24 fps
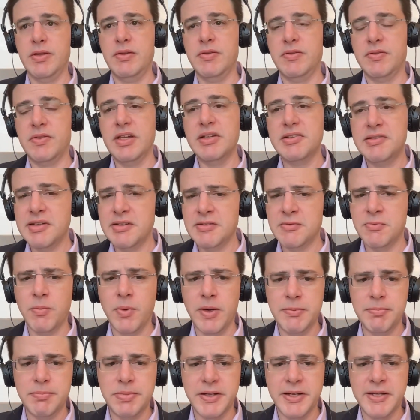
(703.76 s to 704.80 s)
this is
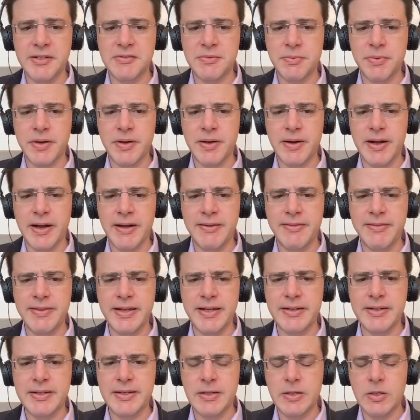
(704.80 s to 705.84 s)
one place where I
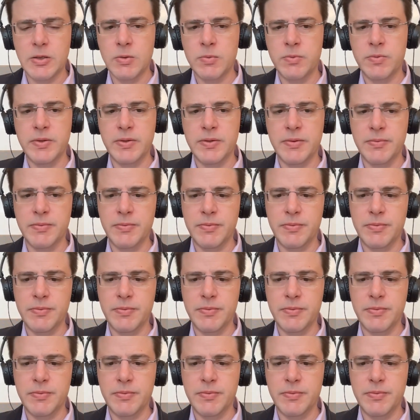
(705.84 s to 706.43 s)
think the